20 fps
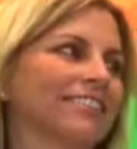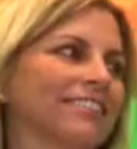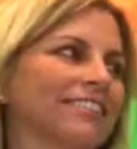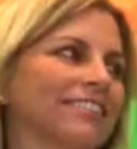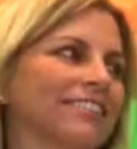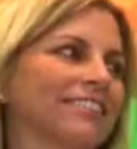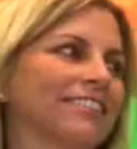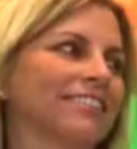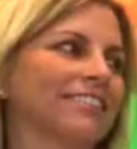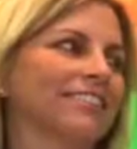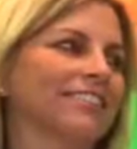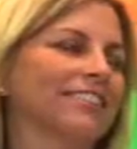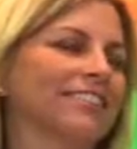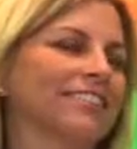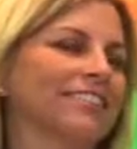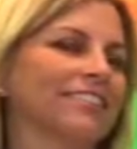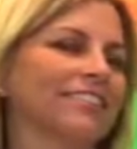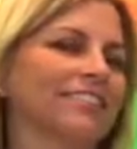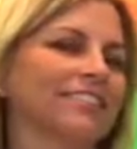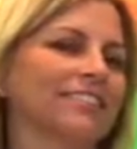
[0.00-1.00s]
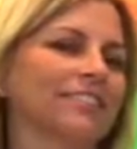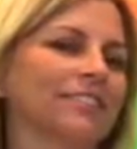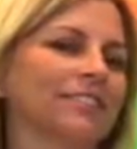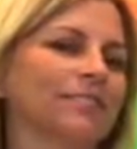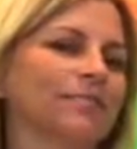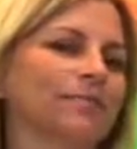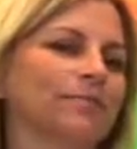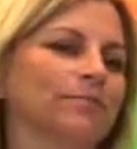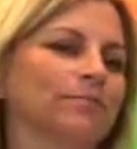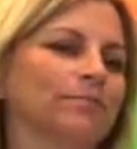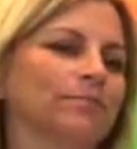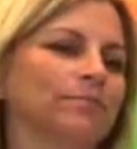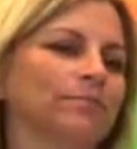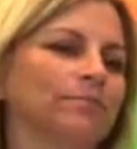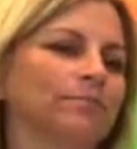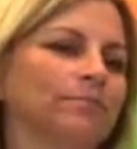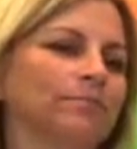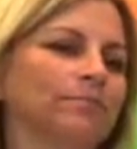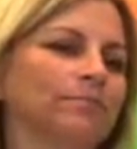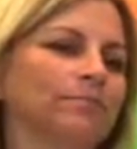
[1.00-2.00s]

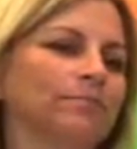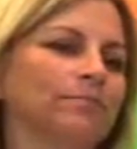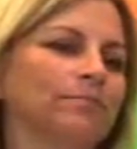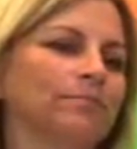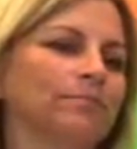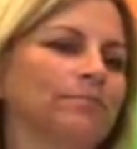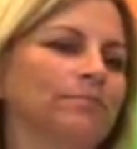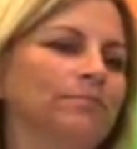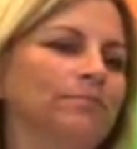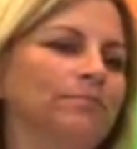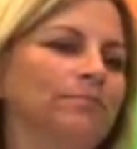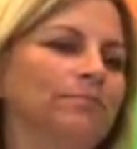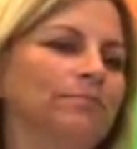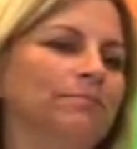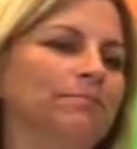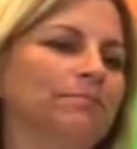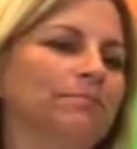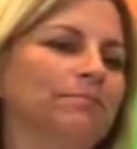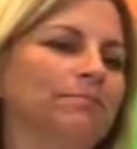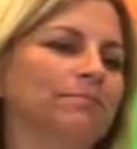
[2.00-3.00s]
[no speech]